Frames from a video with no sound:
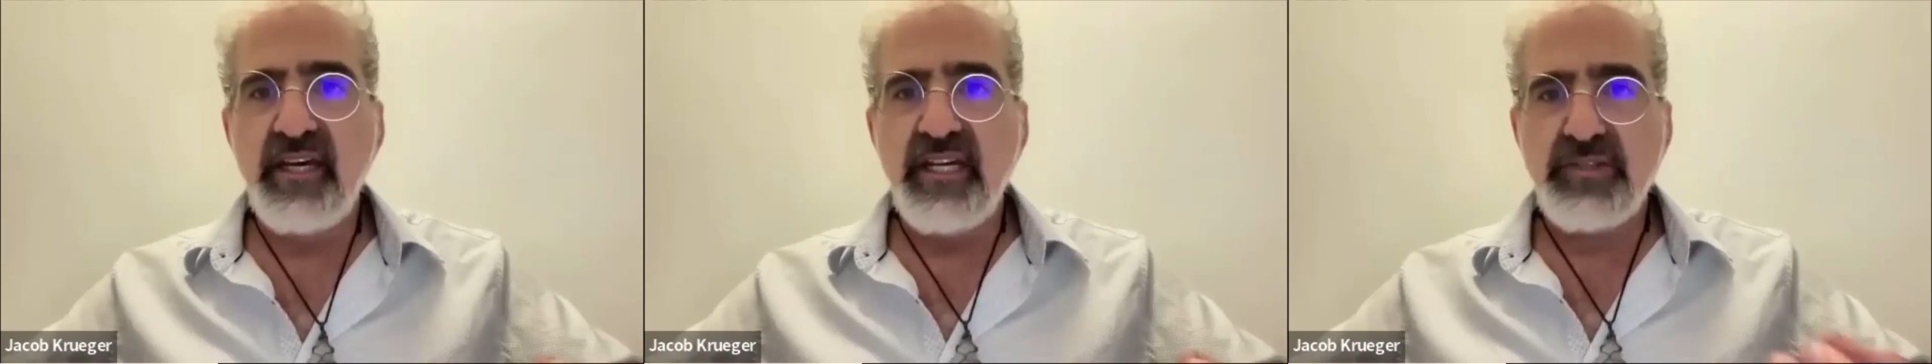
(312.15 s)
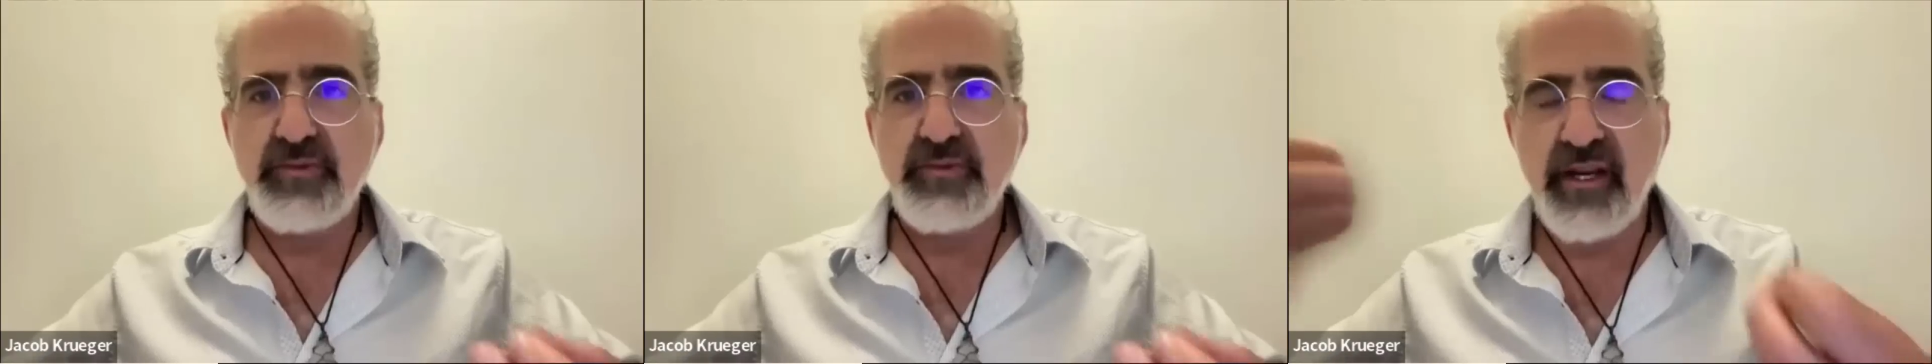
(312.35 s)

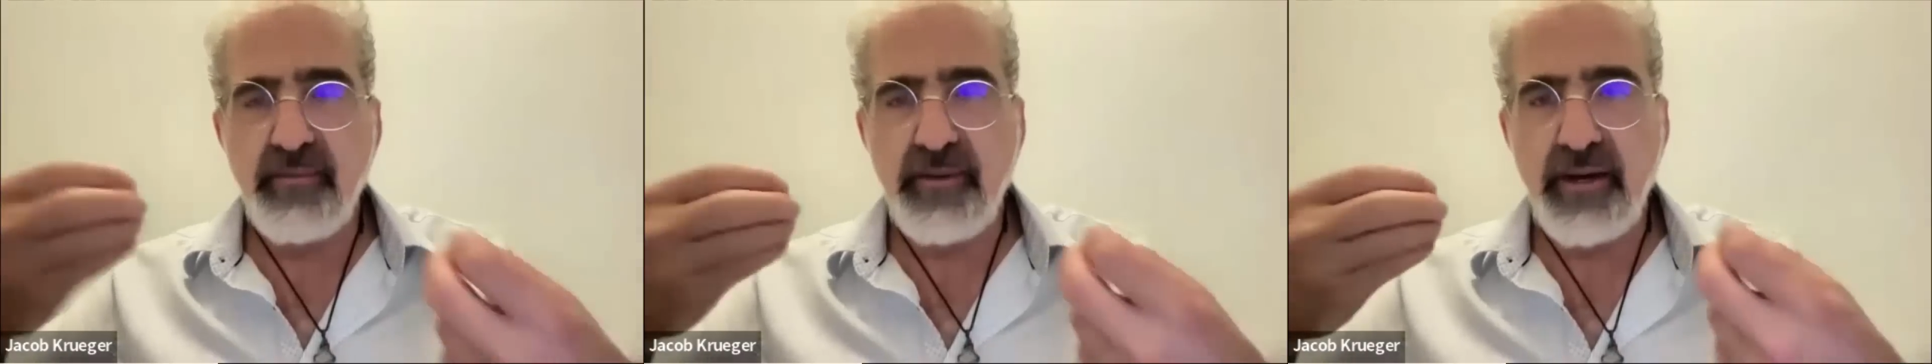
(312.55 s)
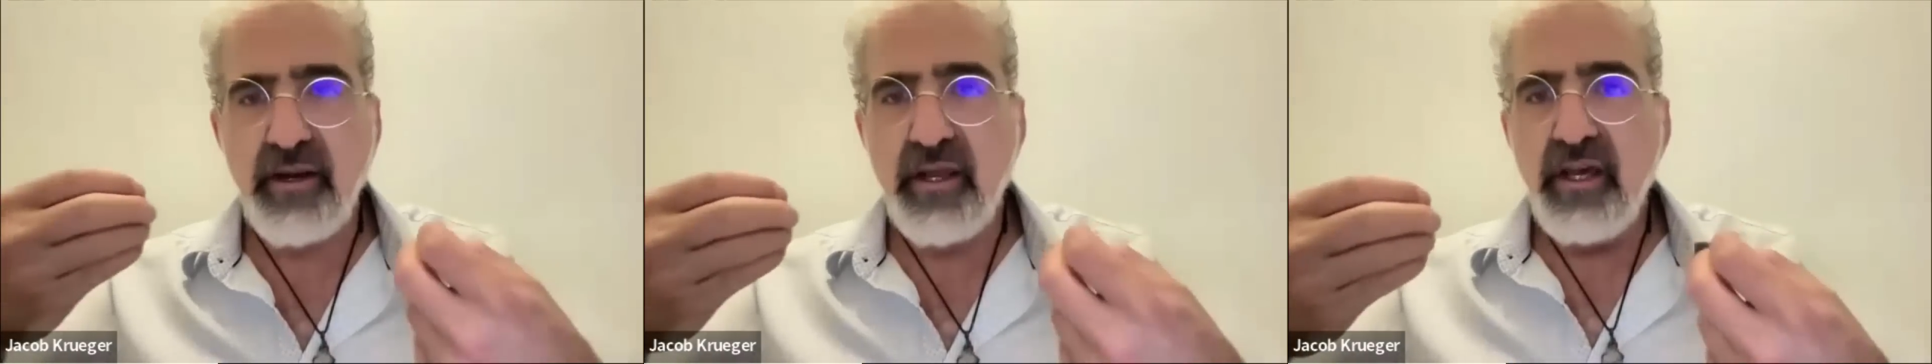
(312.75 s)
It's worrying
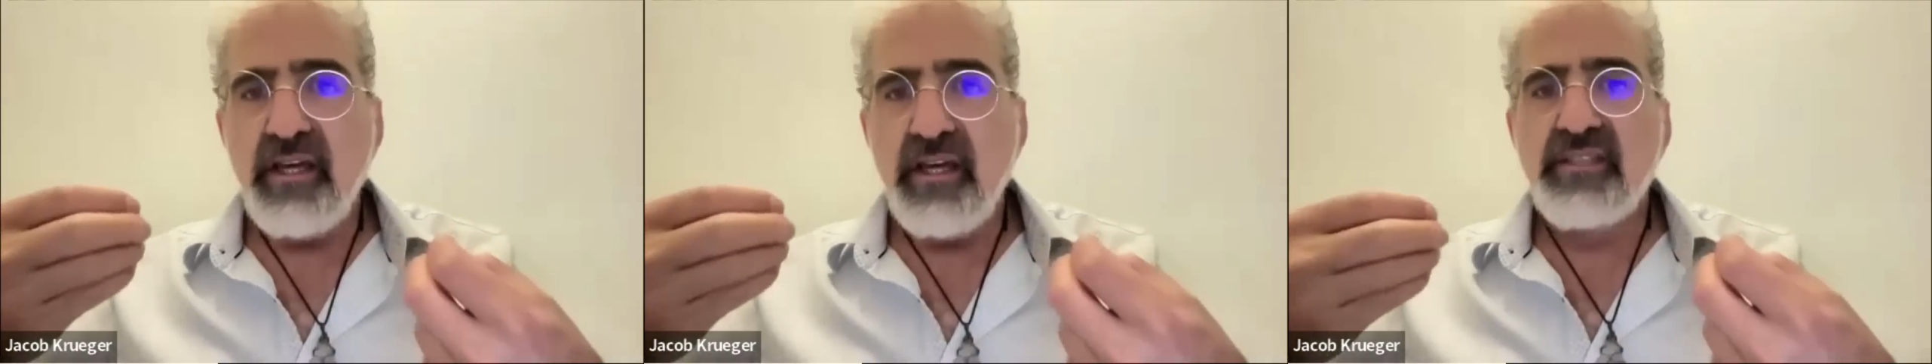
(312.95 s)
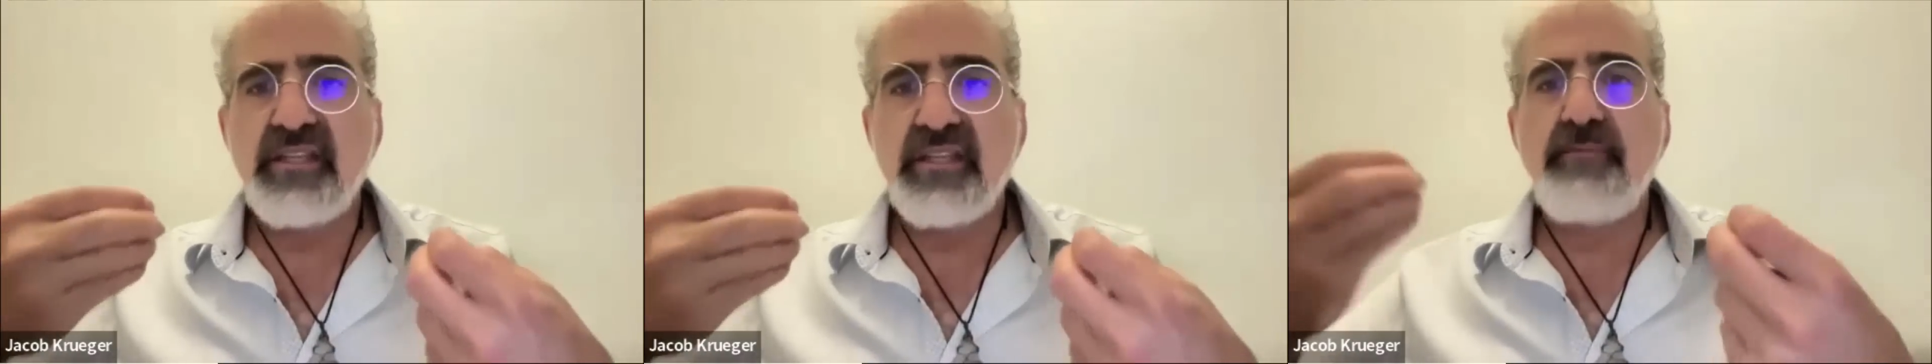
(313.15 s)
about,
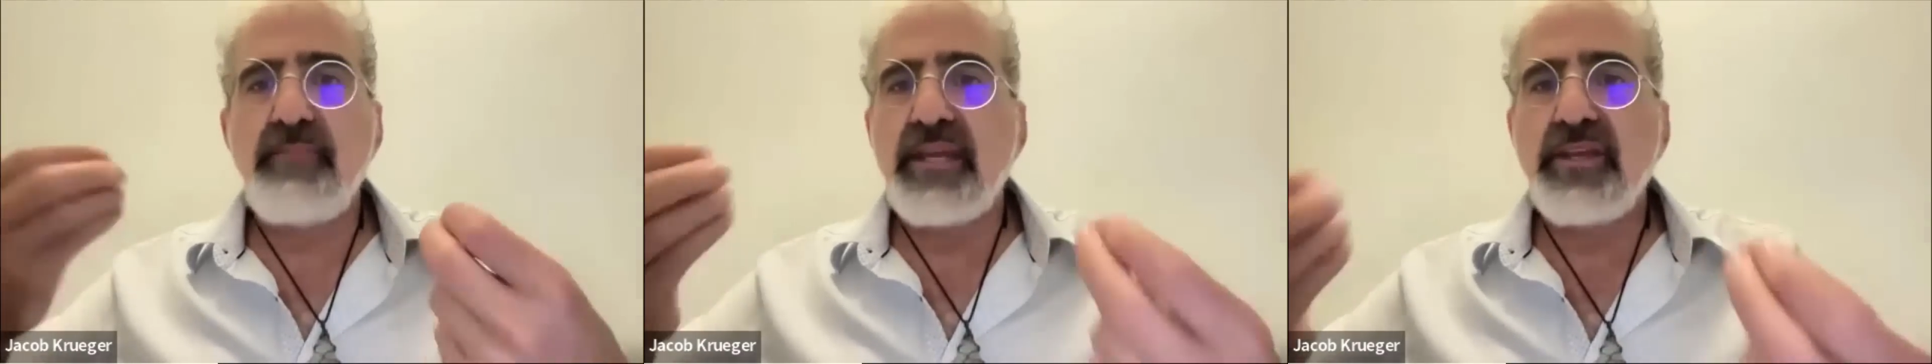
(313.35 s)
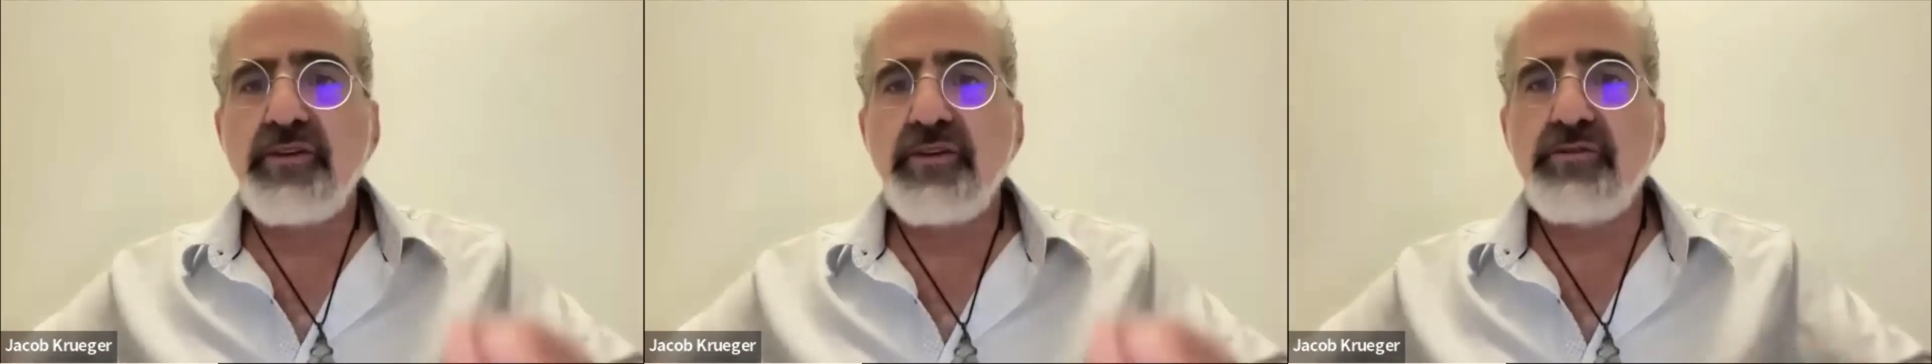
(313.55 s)
did it
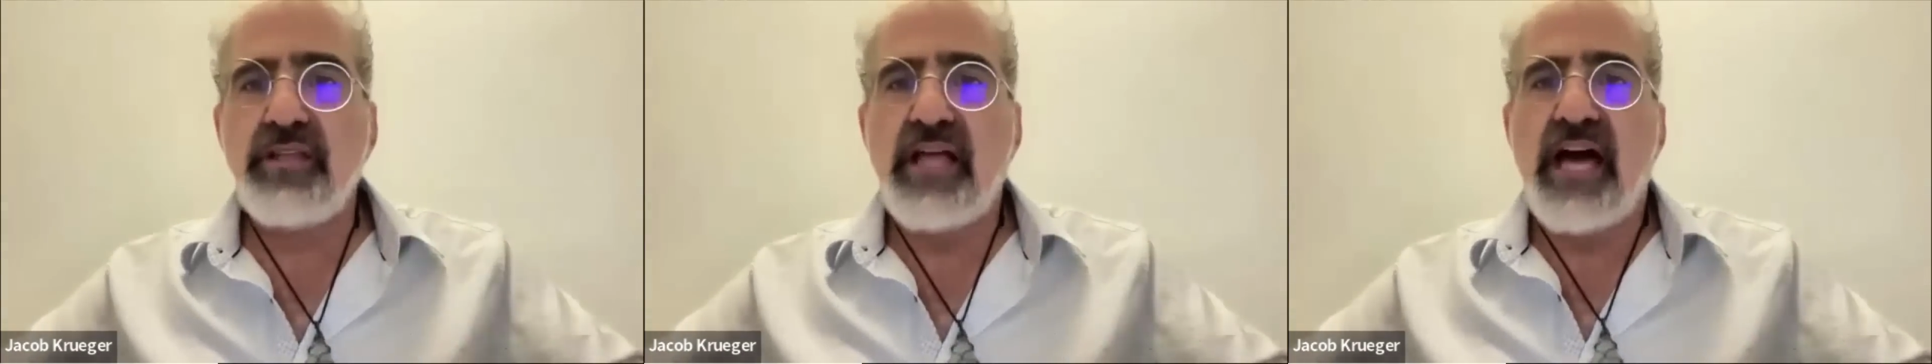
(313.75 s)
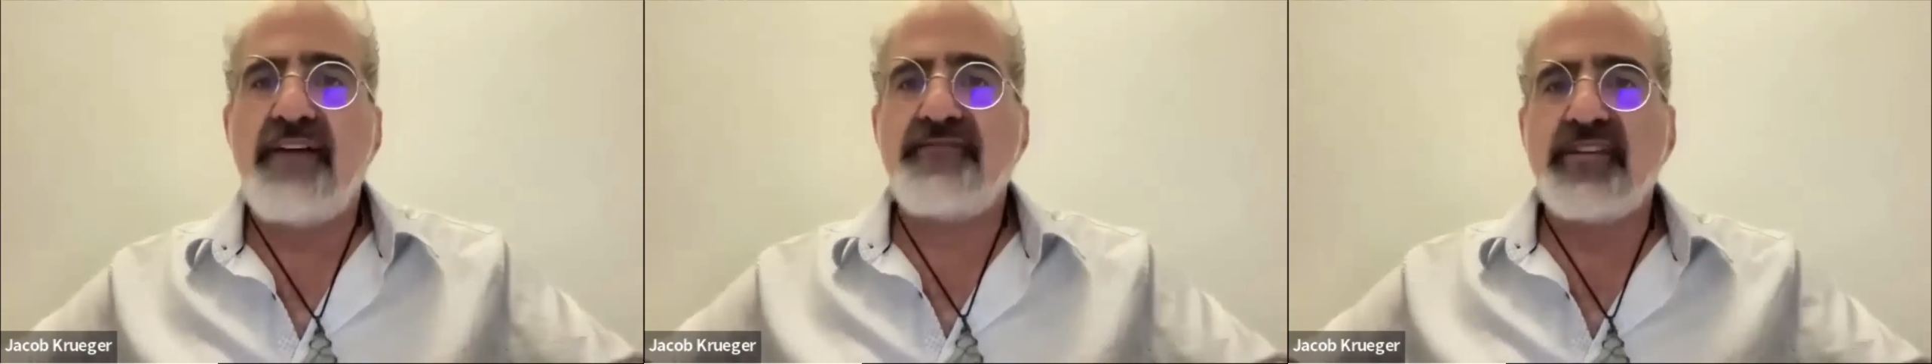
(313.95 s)
make you
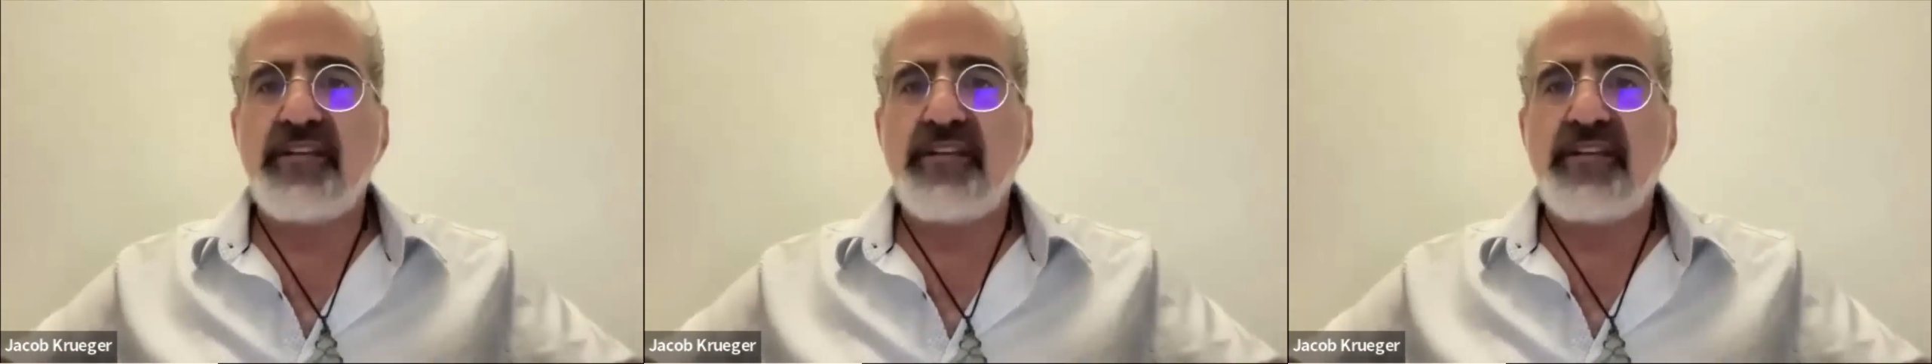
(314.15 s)
laugh?